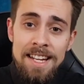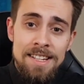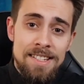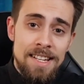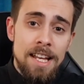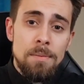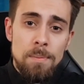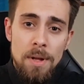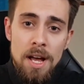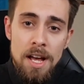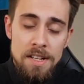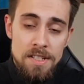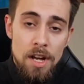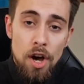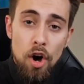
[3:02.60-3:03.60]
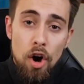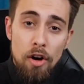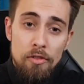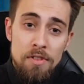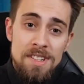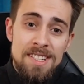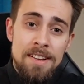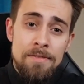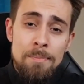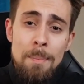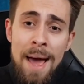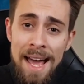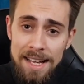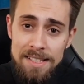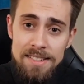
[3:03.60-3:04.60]
and Zen Plus offers a
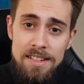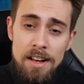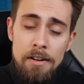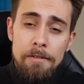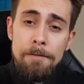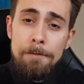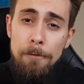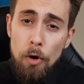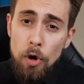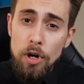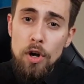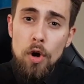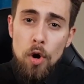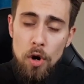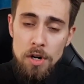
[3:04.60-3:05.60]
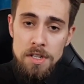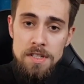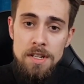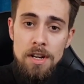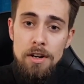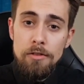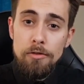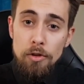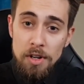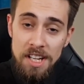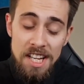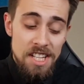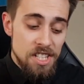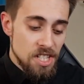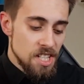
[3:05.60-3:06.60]
max of 4 cores for
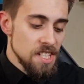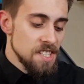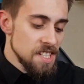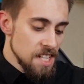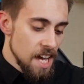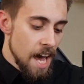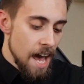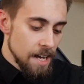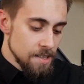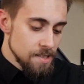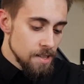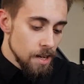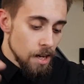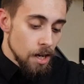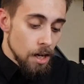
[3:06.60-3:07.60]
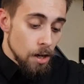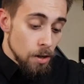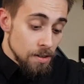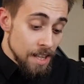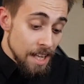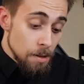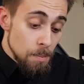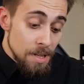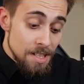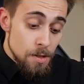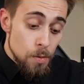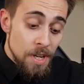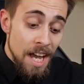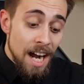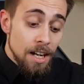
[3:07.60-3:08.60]
each CCX, that means
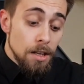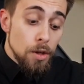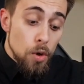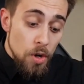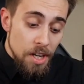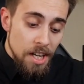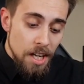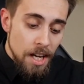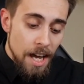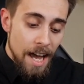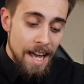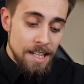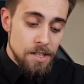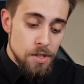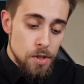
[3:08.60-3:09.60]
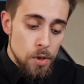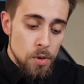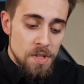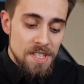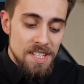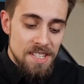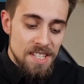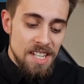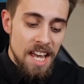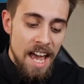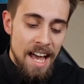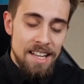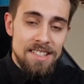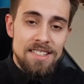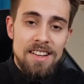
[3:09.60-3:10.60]
we are looking at 2
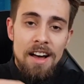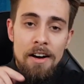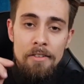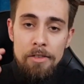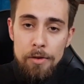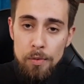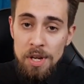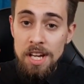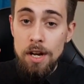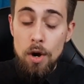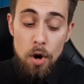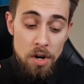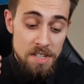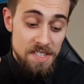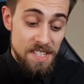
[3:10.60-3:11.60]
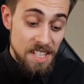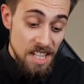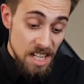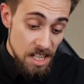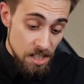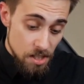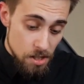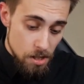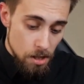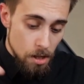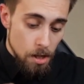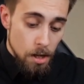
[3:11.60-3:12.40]
CCX of 3 cores each.